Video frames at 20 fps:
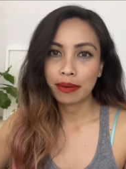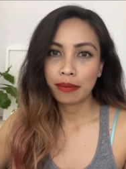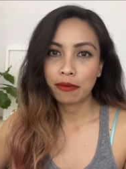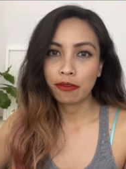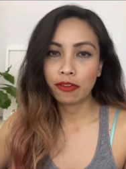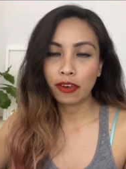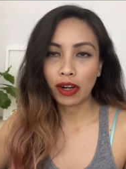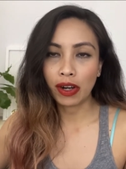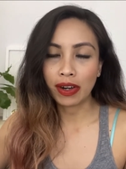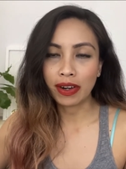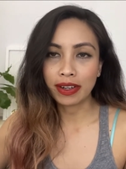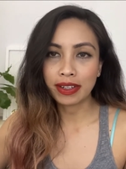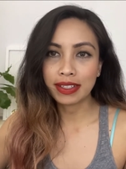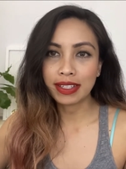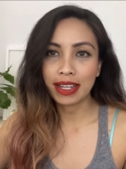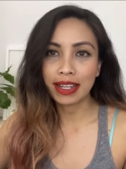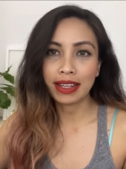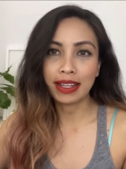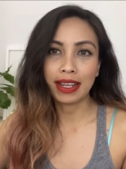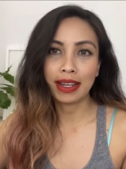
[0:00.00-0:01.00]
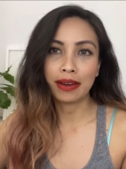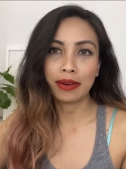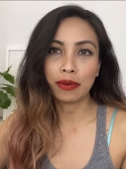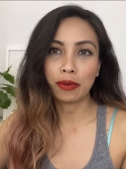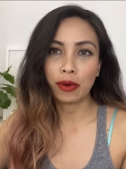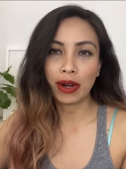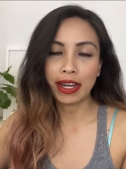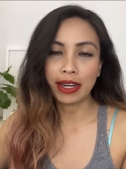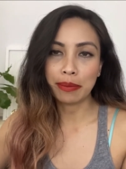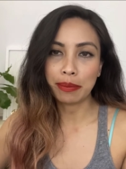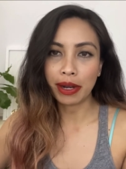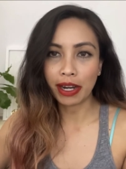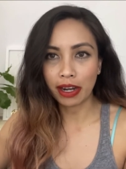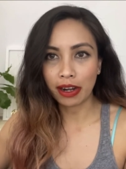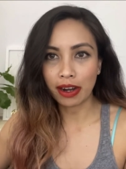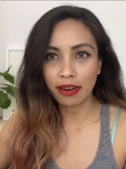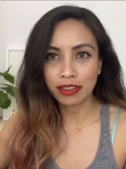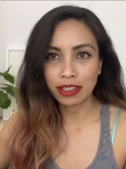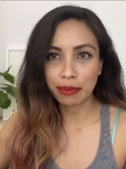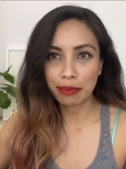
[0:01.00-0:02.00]
first and then writing
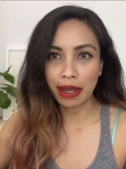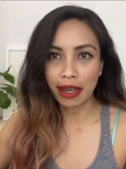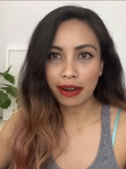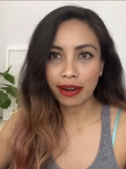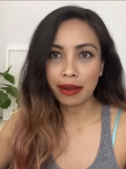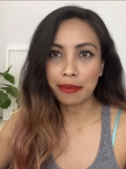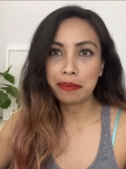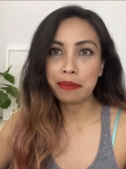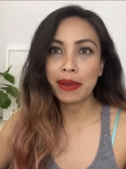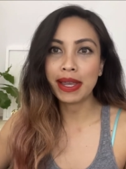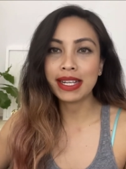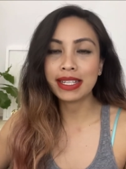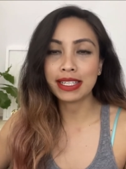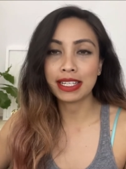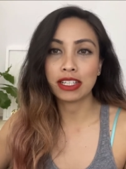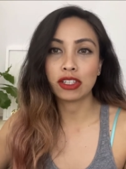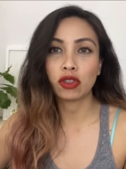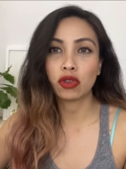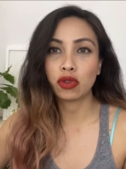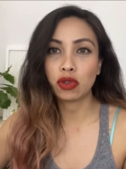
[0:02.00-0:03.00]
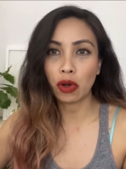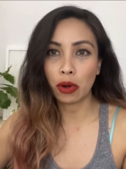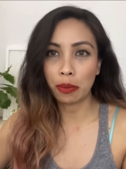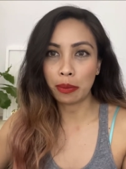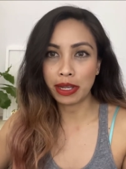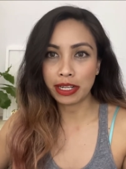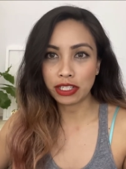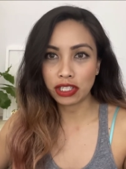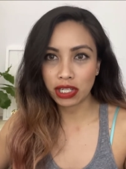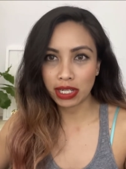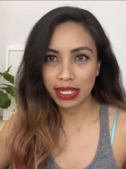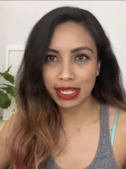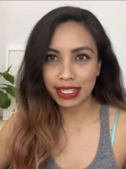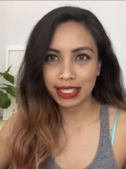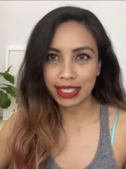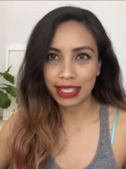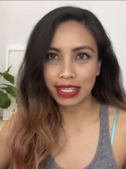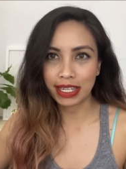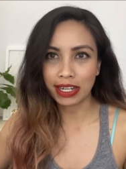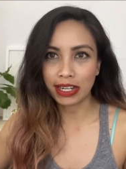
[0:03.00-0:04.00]
paragraphs about it makes it so much
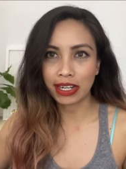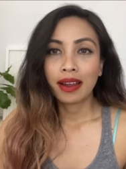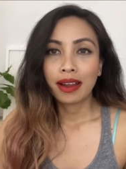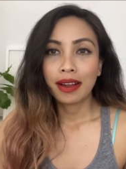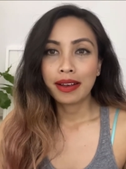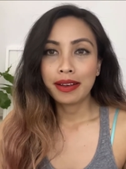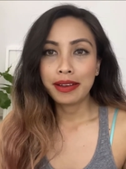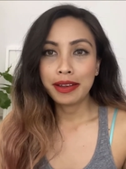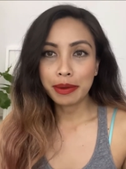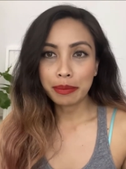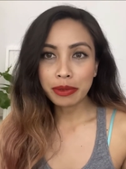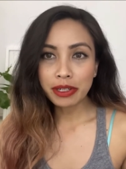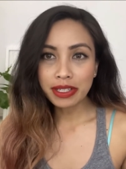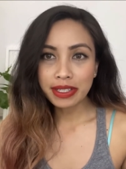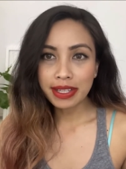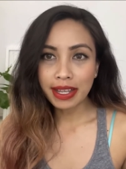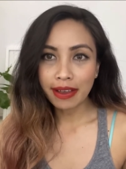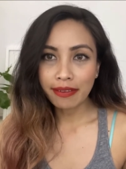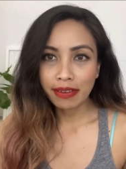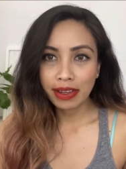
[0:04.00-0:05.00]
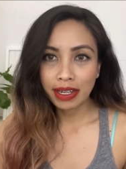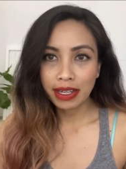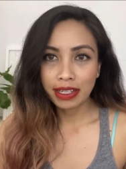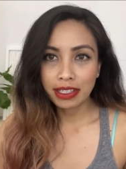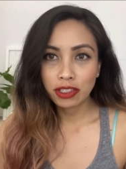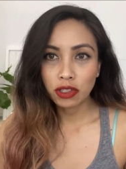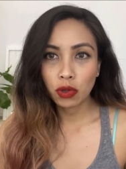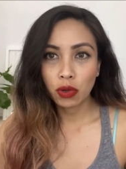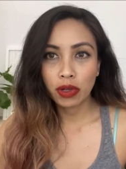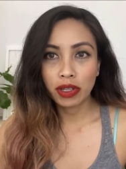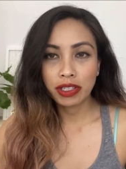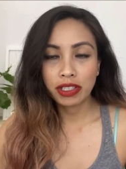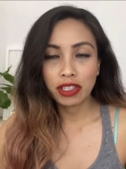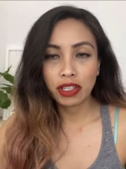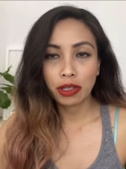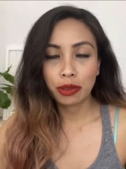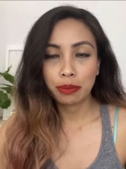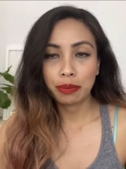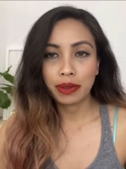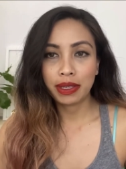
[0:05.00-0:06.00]
easier. Number 7 is going
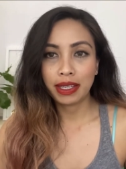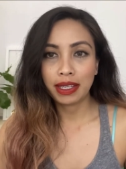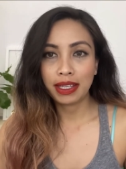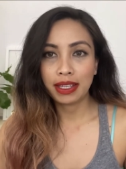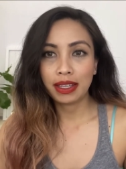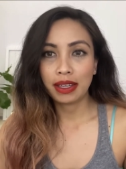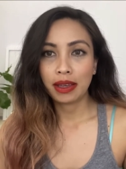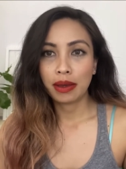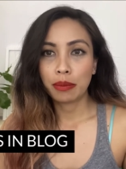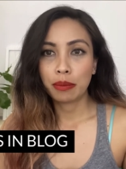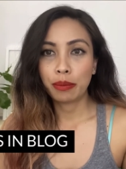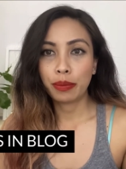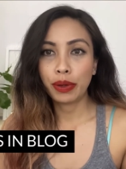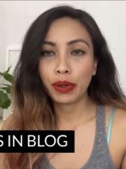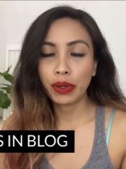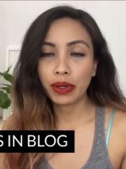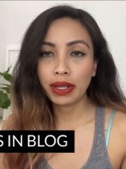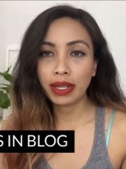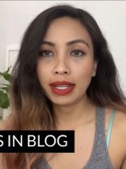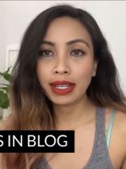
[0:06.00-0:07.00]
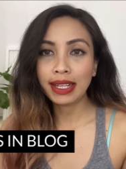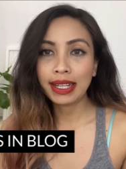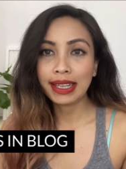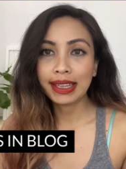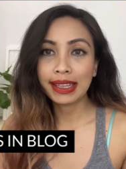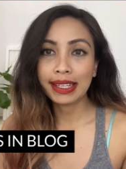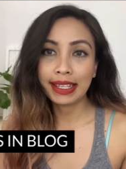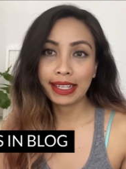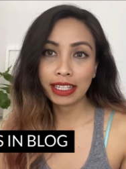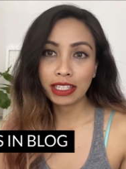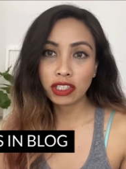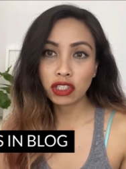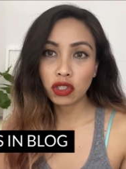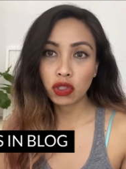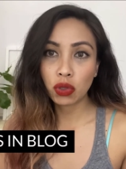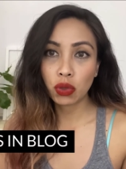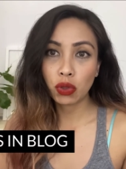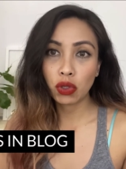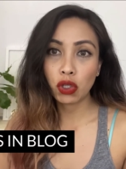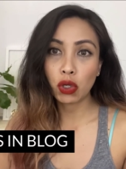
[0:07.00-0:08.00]
to be putting links
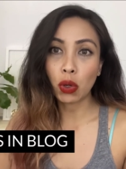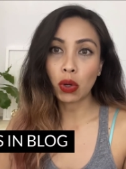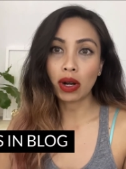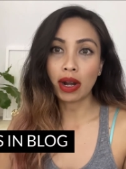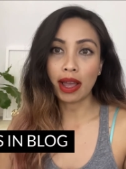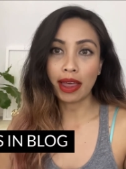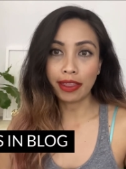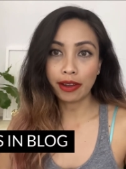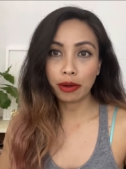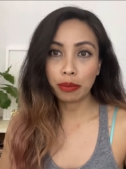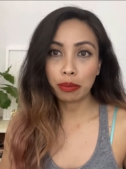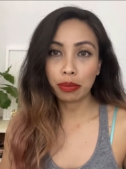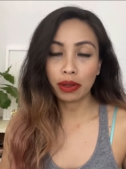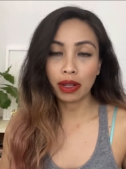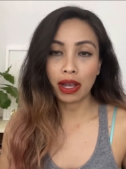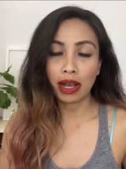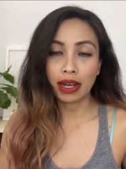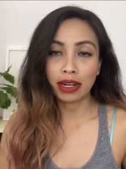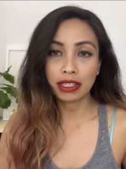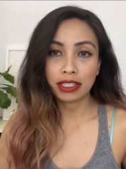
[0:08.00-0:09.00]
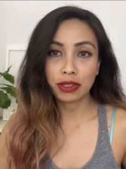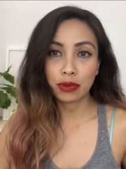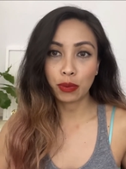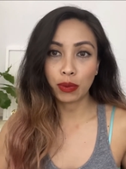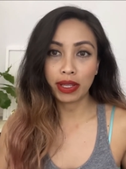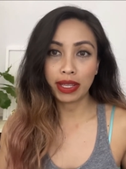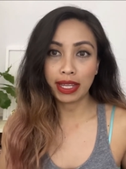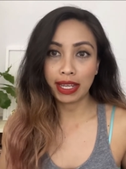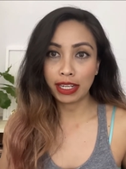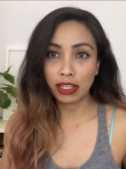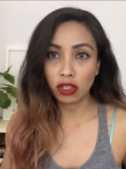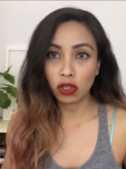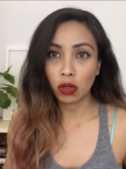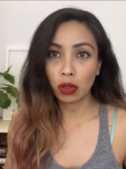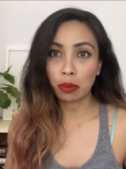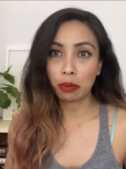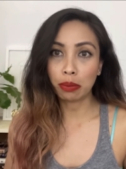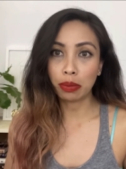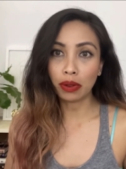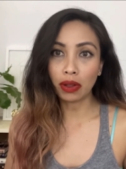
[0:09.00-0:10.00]
to your other blogs within your
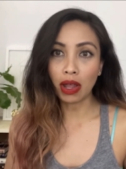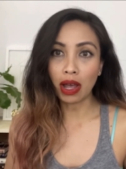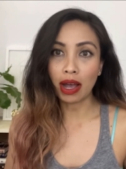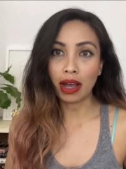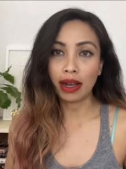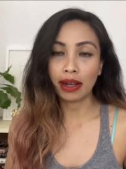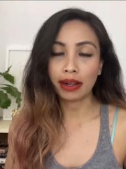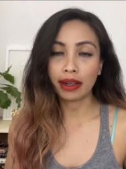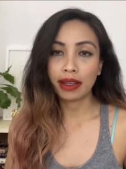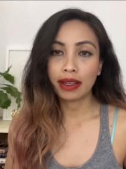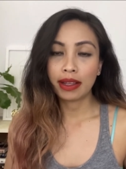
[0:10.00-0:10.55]
blog,